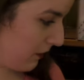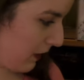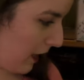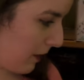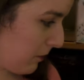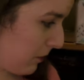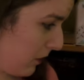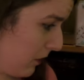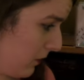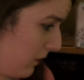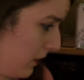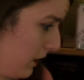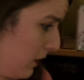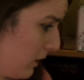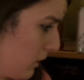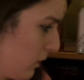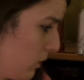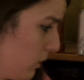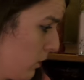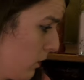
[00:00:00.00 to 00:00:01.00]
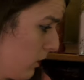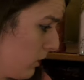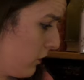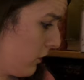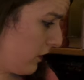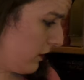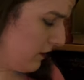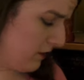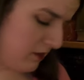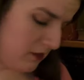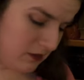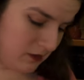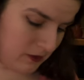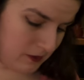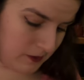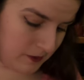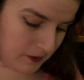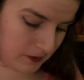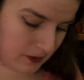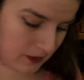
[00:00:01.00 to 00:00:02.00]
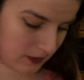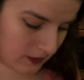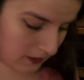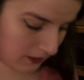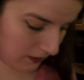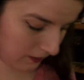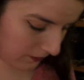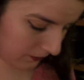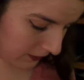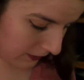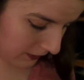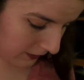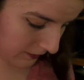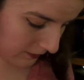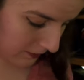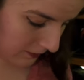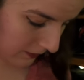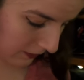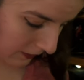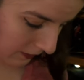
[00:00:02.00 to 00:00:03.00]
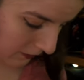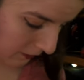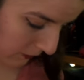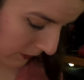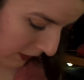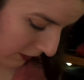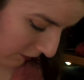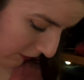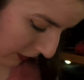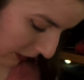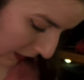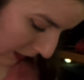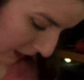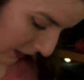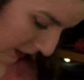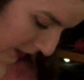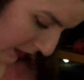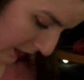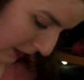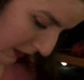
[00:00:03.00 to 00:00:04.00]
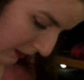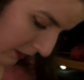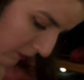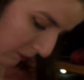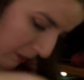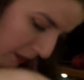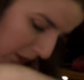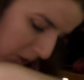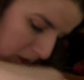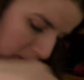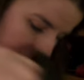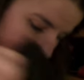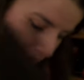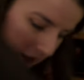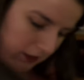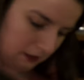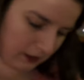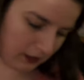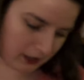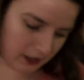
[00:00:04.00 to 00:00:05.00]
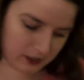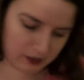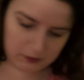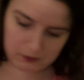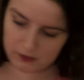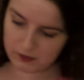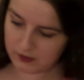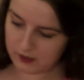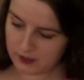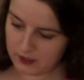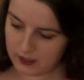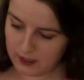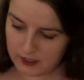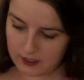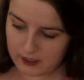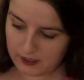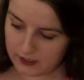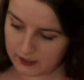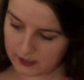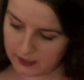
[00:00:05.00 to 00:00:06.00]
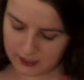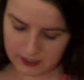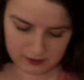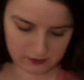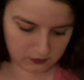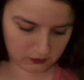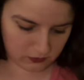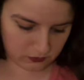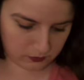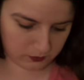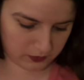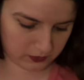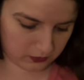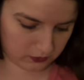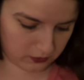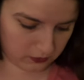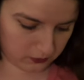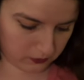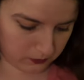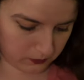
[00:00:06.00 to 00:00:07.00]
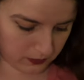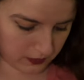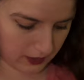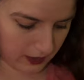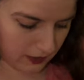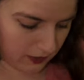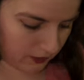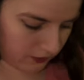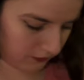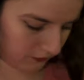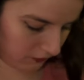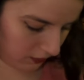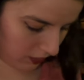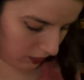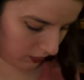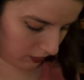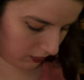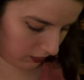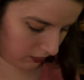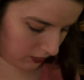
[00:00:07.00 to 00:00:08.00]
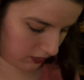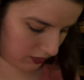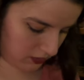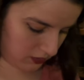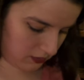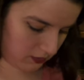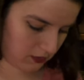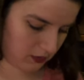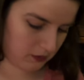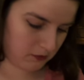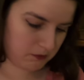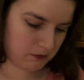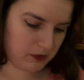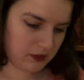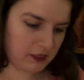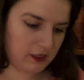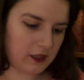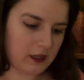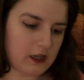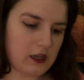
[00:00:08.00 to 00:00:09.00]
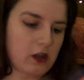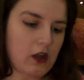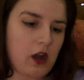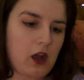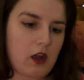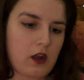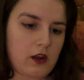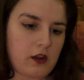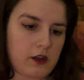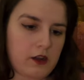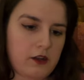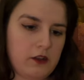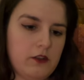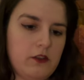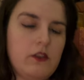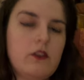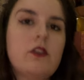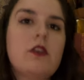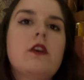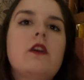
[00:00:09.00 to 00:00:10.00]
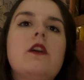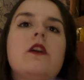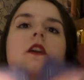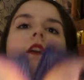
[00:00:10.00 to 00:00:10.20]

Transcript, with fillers: Absolutely gorgeous. Alright, let's see. Do we have any paper items? Yes, we do. We have our monthly cards.